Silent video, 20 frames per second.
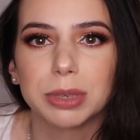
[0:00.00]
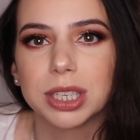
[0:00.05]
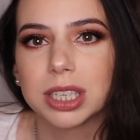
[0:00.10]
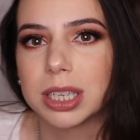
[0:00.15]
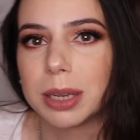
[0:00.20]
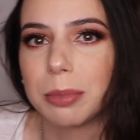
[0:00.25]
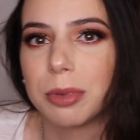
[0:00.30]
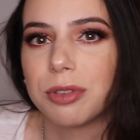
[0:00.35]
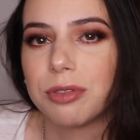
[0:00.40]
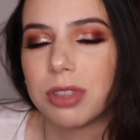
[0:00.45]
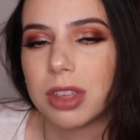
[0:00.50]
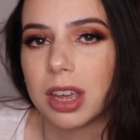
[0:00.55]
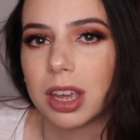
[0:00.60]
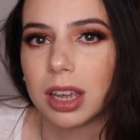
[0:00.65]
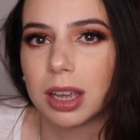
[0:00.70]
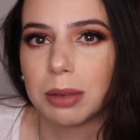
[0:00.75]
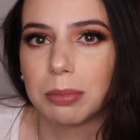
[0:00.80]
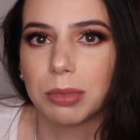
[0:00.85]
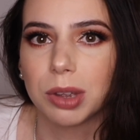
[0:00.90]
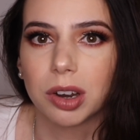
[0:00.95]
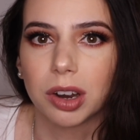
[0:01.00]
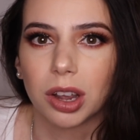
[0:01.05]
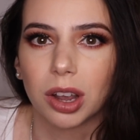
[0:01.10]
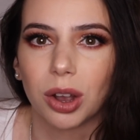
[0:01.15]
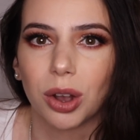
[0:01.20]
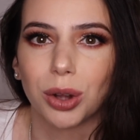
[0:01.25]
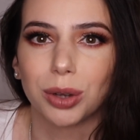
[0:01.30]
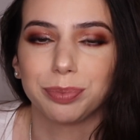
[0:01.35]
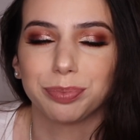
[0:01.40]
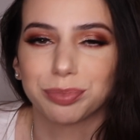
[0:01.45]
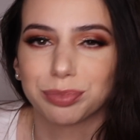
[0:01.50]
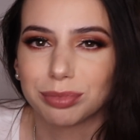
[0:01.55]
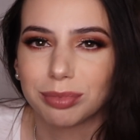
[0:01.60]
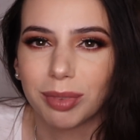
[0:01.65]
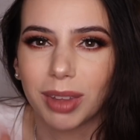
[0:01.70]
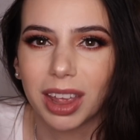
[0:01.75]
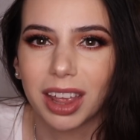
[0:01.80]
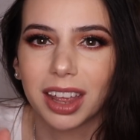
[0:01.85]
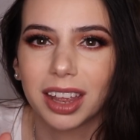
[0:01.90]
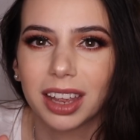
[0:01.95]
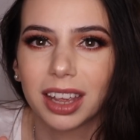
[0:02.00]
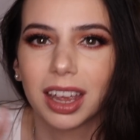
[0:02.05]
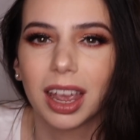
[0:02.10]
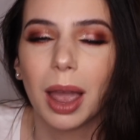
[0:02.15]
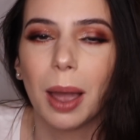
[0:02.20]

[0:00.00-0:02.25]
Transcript: some of them, you know, meh,